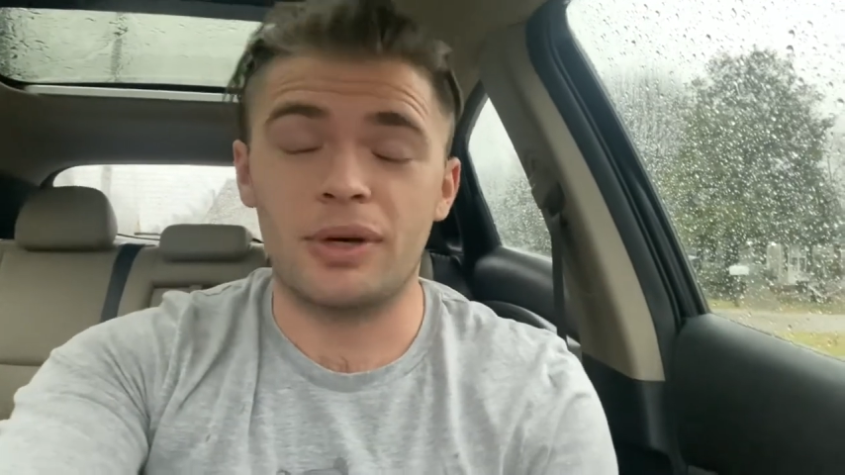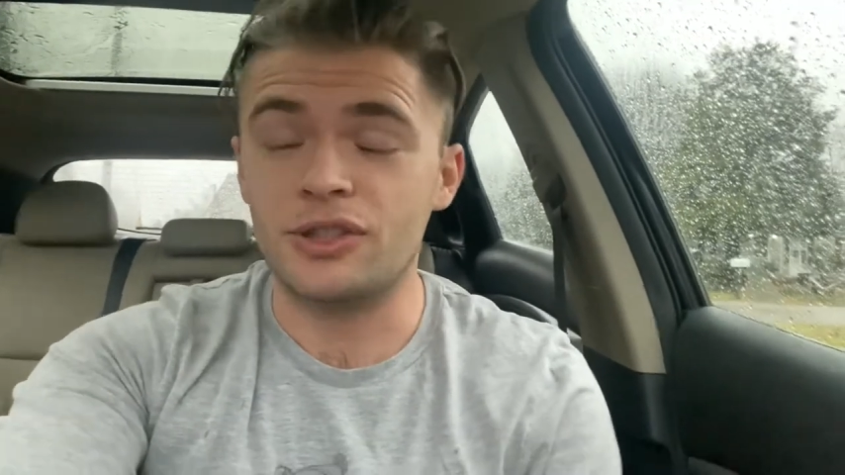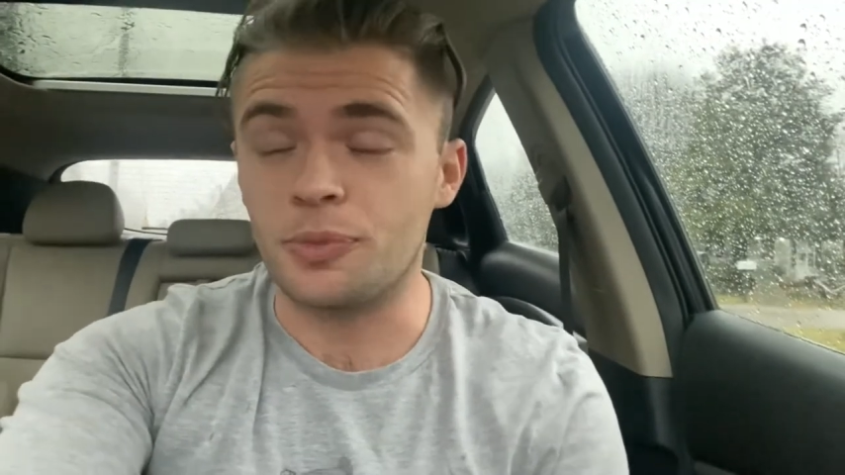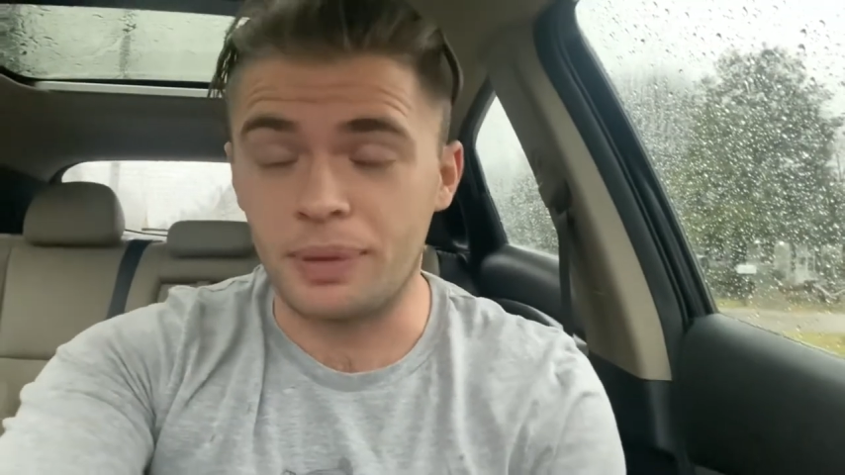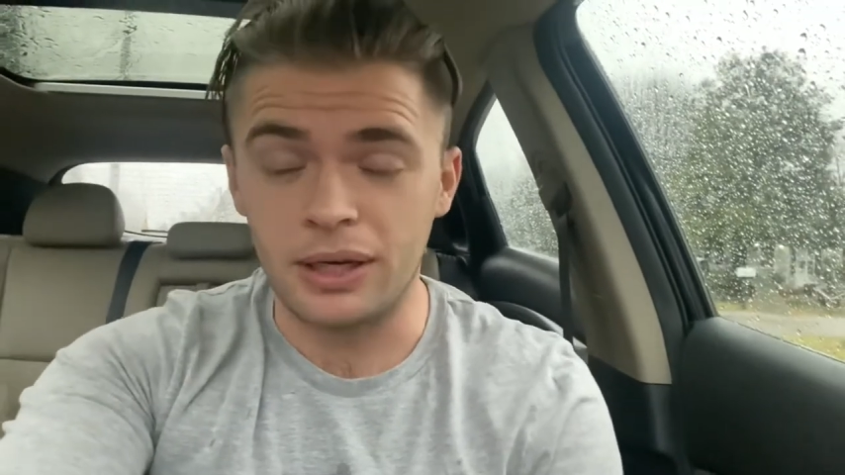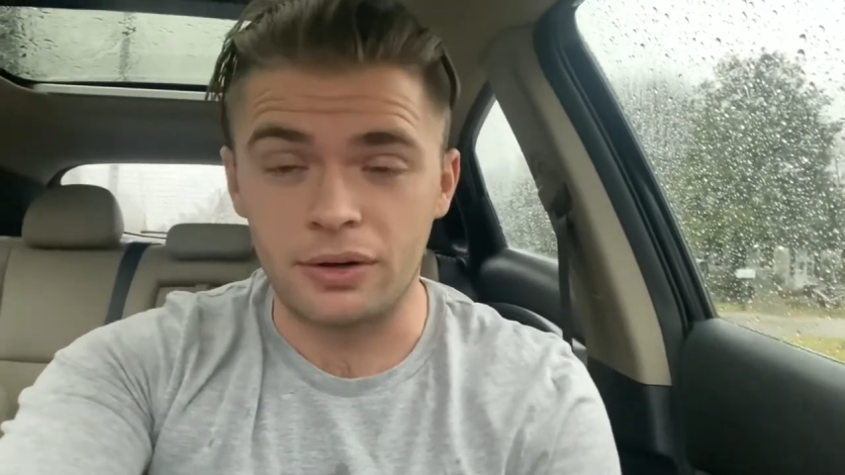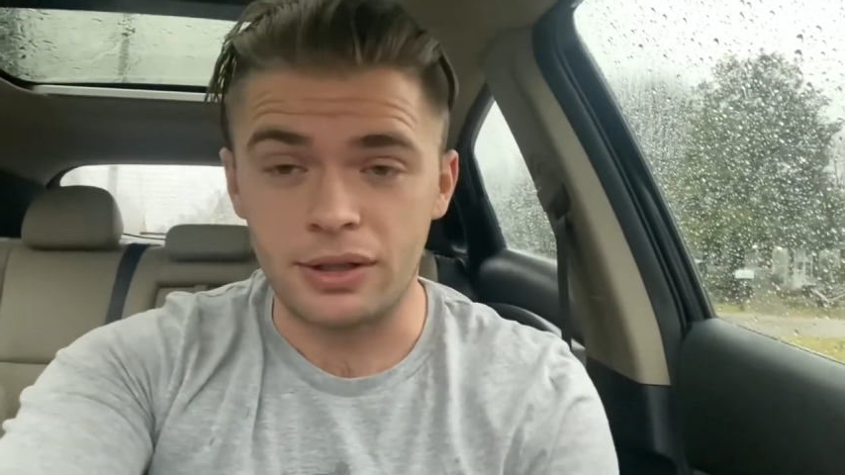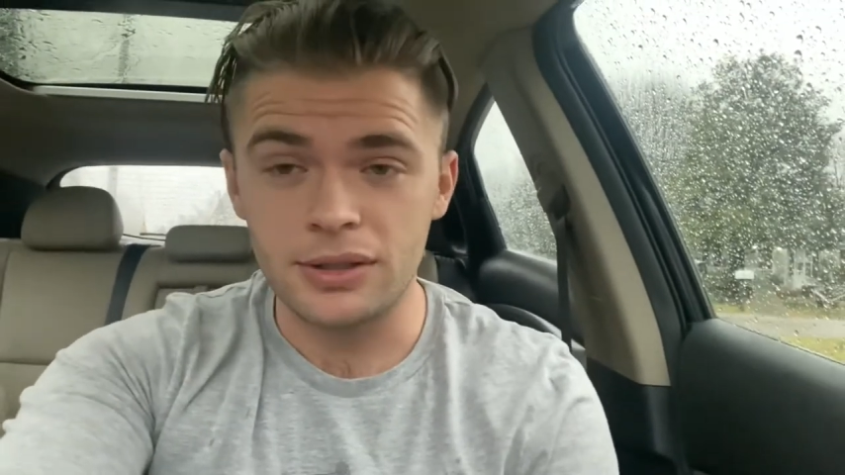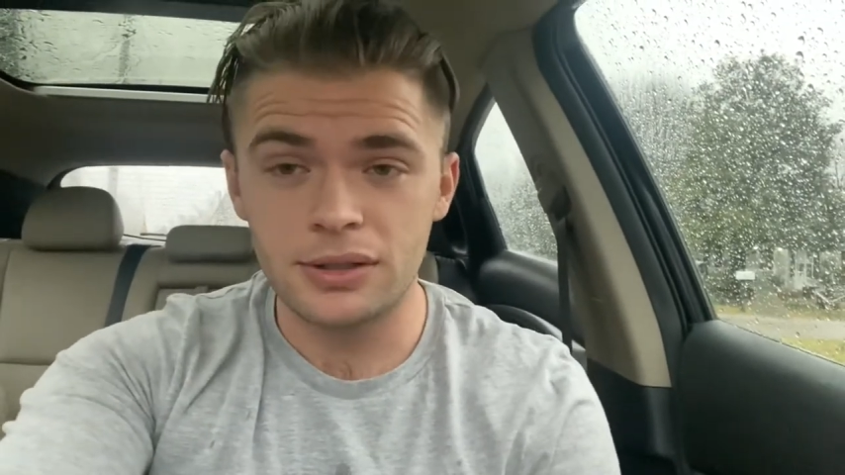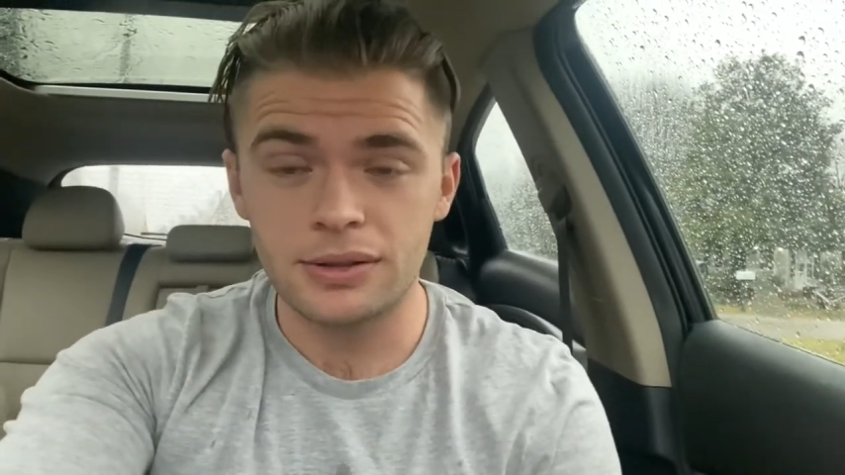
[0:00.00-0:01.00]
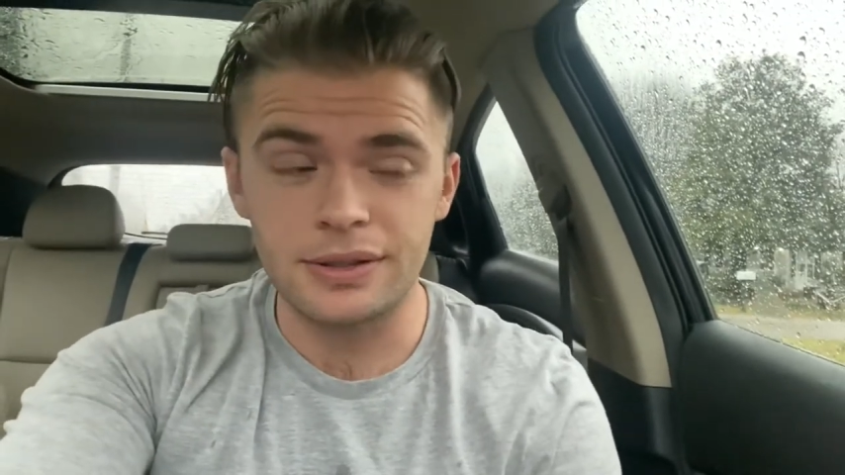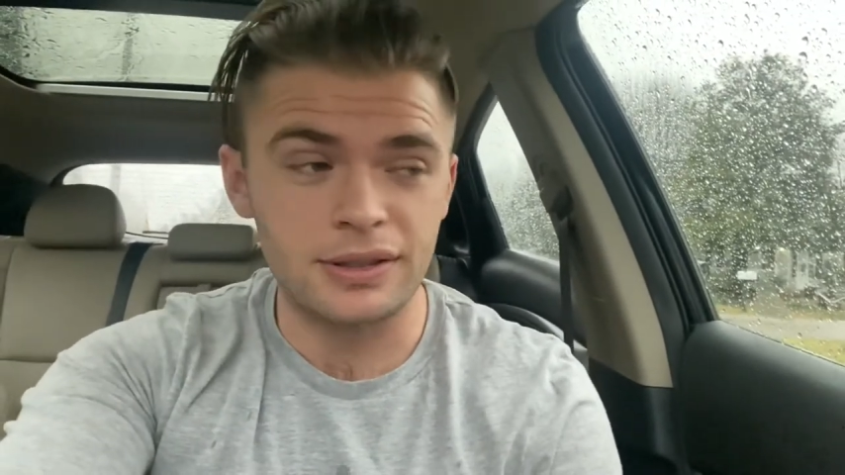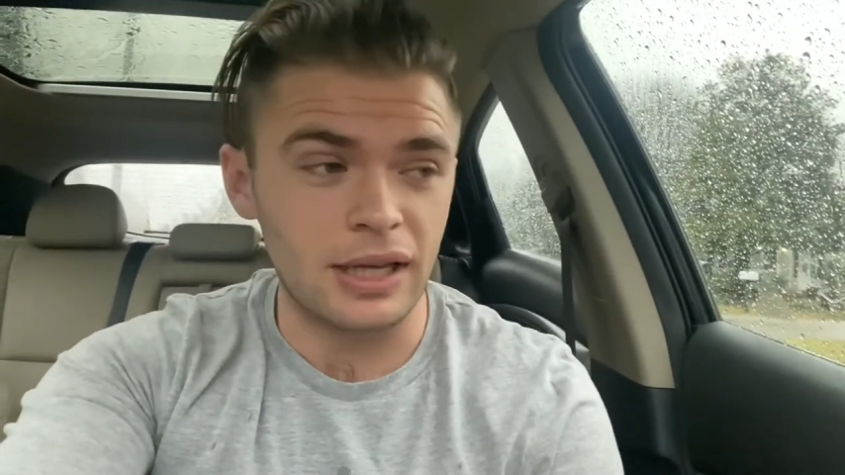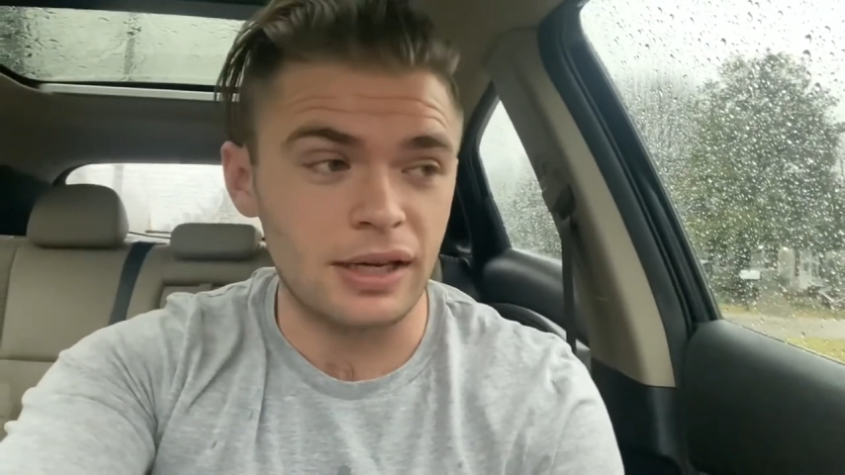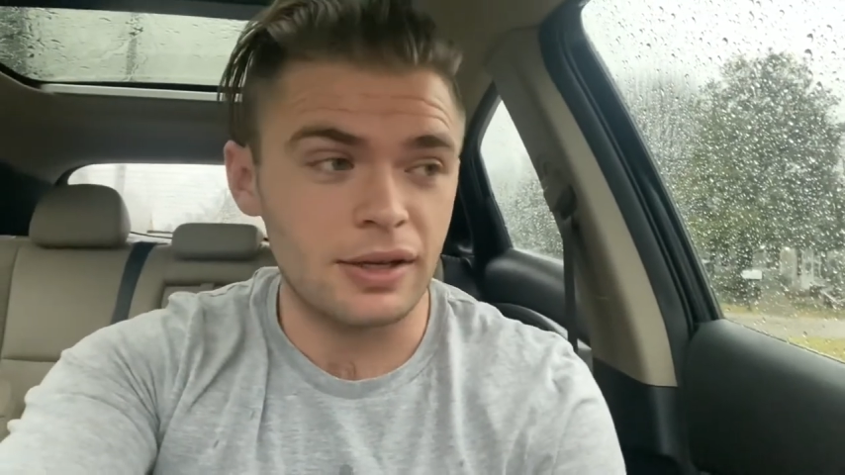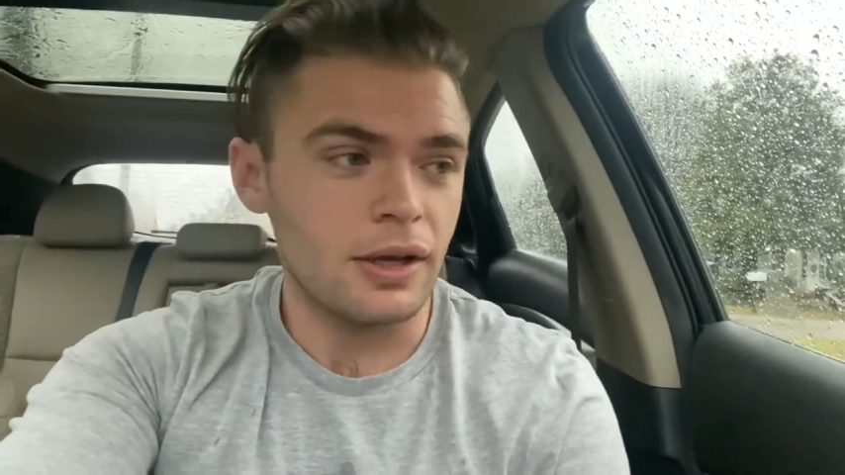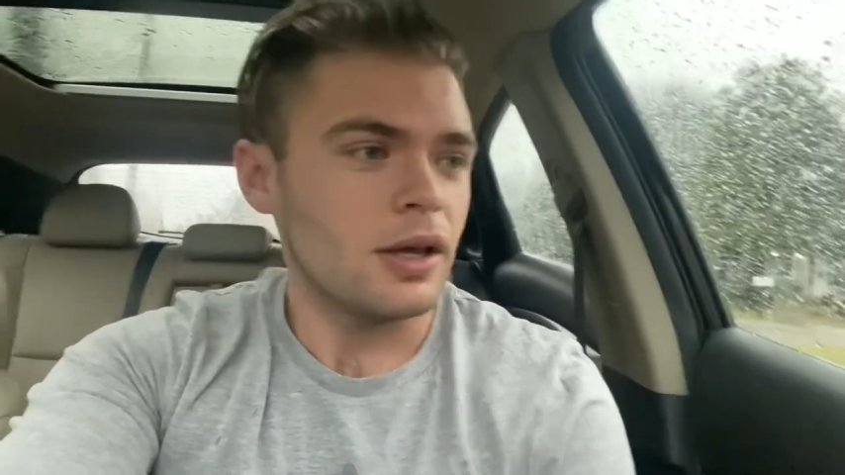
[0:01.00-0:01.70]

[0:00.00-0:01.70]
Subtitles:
superiors and said,